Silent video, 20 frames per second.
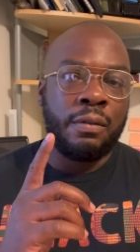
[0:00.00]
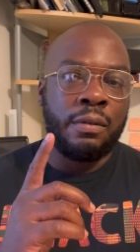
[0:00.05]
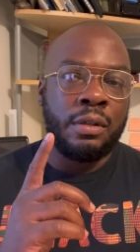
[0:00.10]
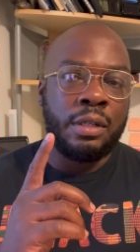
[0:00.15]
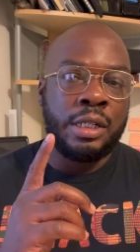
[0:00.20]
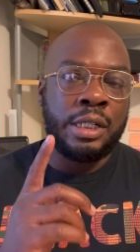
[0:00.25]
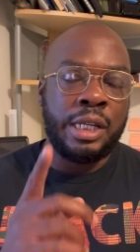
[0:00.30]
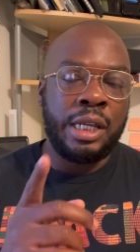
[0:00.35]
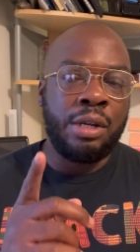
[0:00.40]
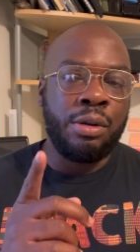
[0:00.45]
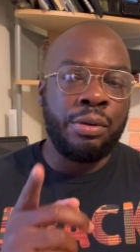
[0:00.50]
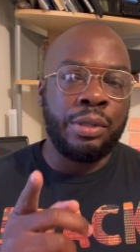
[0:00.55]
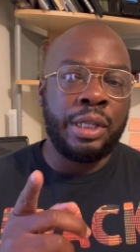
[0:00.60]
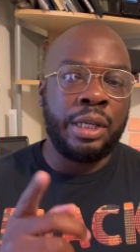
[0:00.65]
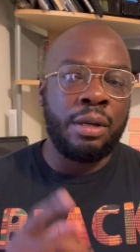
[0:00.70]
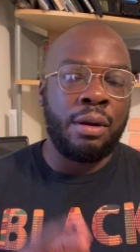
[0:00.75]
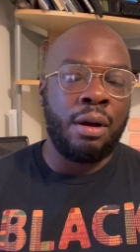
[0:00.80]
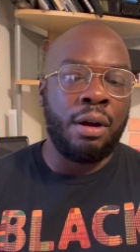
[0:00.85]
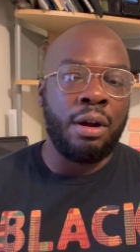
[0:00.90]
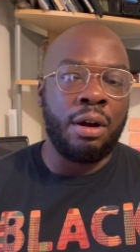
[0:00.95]
see who they
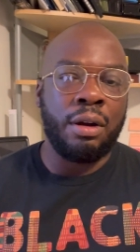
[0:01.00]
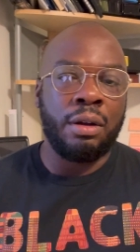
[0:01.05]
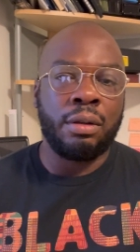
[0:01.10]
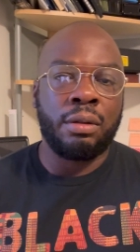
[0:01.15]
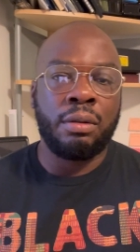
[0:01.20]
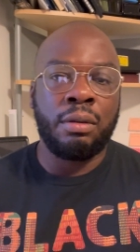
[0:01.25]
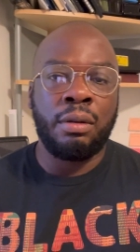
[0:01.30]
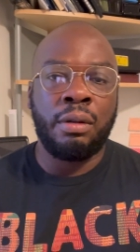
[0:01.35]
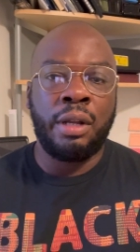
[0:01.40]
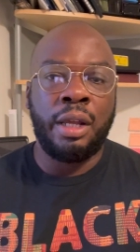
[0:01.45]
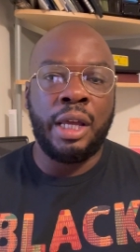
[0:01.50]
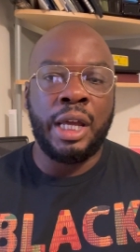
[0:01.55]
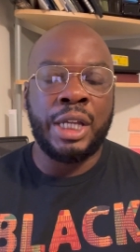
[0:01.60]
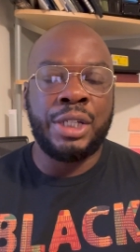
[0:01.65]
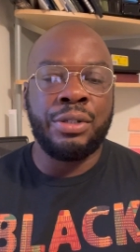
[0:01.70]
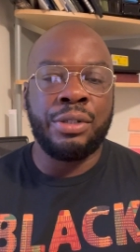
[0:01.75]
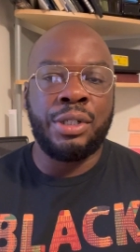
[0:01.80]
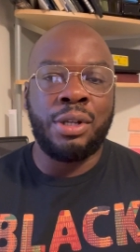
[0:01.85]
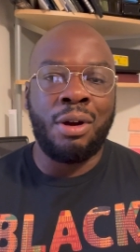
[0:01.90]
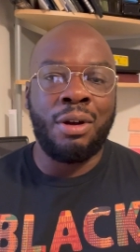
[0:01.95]
are at
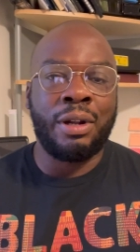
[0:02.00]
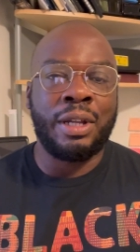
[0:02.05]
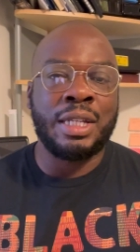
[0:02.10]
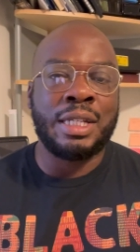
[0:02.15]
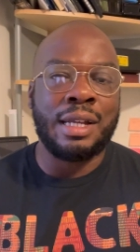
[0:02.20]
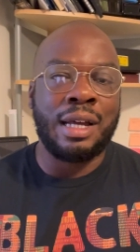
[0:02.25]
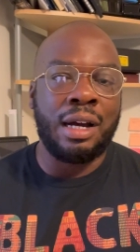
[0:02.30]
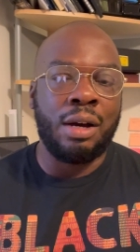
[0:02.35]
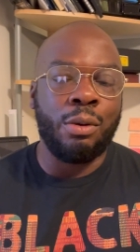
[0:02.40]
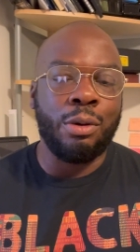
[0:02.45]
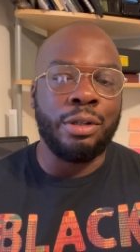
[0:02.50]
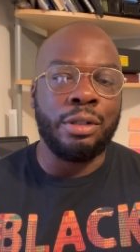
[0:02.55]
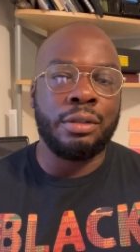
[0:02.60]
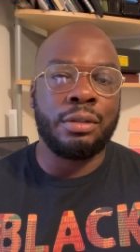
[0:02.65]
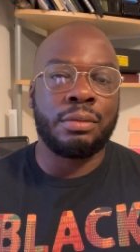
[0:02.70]
your darkest hour.